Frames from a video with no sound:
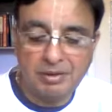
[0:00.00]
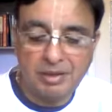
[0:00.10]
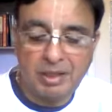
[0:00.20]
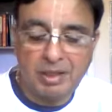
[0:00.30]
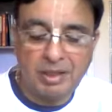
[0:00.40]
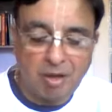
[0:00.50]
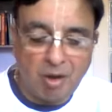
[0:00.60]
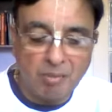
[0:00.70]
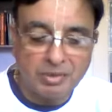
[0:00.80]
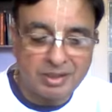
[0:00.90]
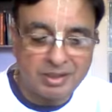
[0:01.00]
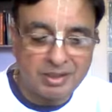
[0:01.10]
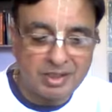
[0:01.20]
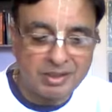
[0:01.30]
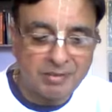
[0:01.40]
he comes
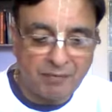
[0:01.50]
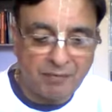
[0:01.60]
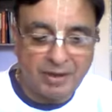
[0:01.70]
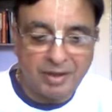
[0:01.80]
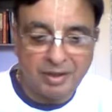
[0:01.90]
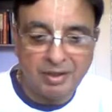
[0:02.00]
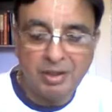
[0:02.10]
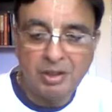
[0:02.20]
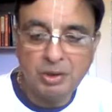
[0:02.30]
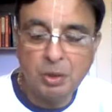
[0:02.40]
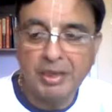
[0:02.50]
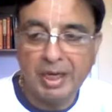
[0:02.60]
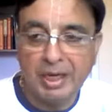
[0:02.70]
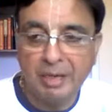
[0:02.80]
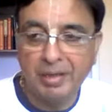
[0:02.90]
as a fear to the
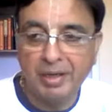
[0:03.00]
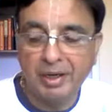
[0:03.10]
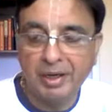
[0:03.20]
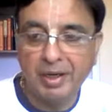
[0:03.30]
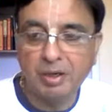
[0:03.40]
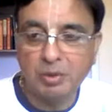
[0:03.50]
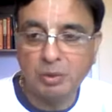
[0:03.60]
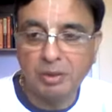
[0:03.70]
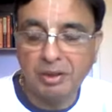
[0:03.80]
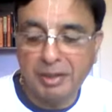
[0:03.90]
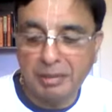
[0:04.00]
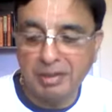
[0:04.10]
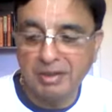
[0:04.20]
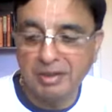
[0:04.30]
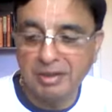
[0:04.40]
enemy, you know, to the
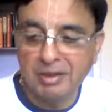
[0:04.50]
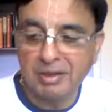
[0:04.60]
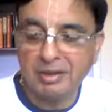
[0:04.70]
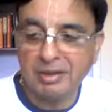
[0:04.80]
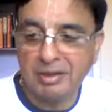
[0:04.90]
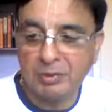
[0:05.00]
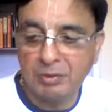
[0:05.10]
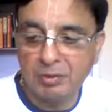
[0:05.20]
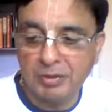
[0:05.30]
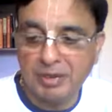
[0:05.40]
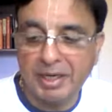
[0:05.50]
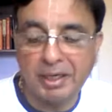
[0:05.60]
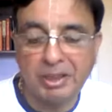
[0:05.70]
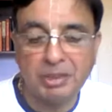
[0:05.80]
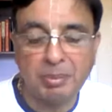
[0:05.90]
demons, as we were saying
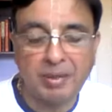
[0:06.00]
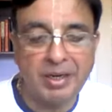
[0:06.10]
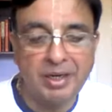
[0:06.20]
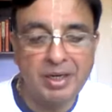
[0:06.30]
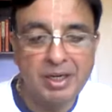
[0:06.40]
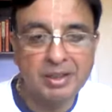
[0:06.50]
in this prayer,